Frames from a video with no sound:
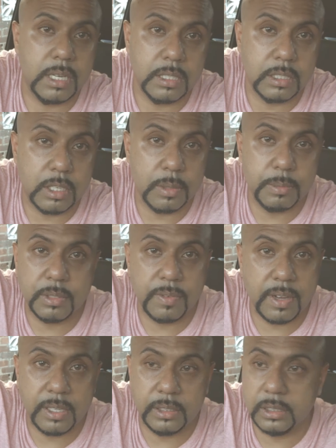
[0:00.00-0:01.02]
in terms of
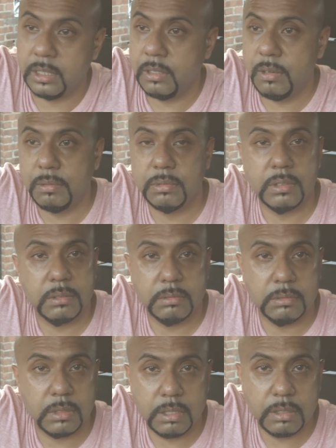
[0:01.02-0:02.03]
how she looks,
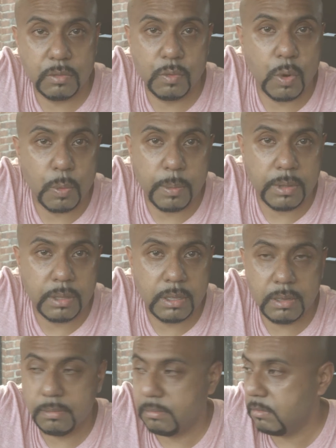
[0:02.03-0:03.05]
nothing wrong with
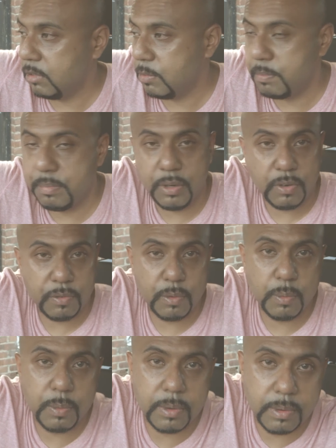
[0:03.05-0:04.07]
her.
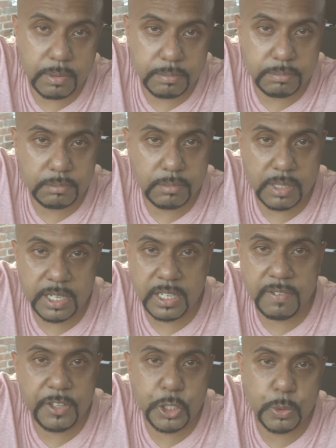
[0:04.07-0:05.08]
Beautiful
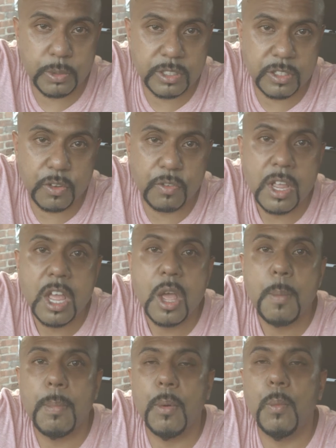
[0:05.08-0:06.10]
individual herself.
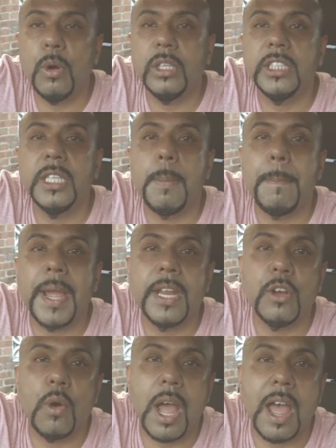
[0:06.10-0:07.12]
But what she may
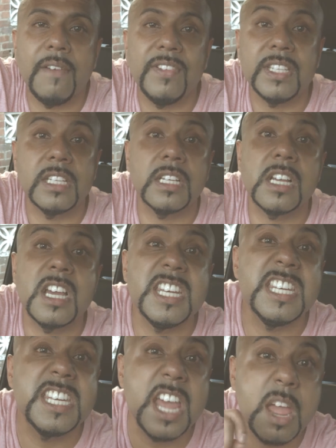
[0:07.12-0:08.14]
not have is a
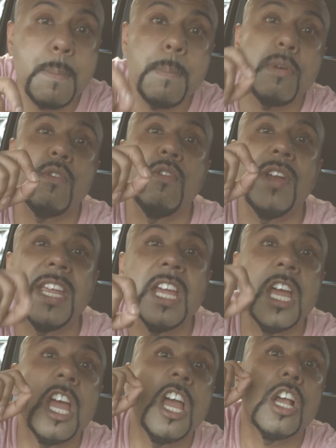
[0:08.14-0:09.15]
contemporary
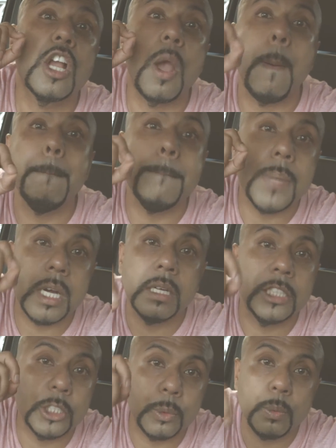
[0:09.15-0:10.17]

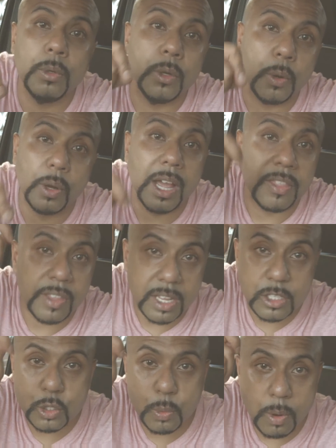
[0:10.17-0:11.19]
commercial look, and
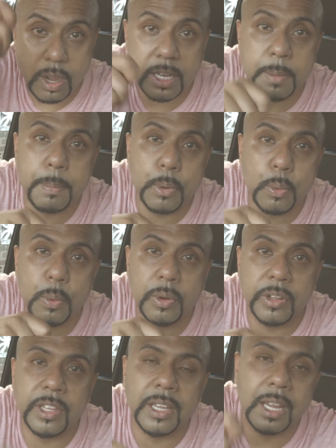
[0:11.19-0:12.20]
that's quite an
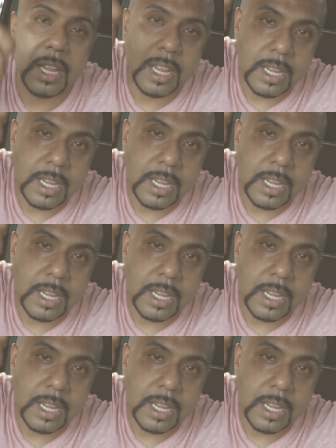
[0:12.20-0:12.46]
important thing.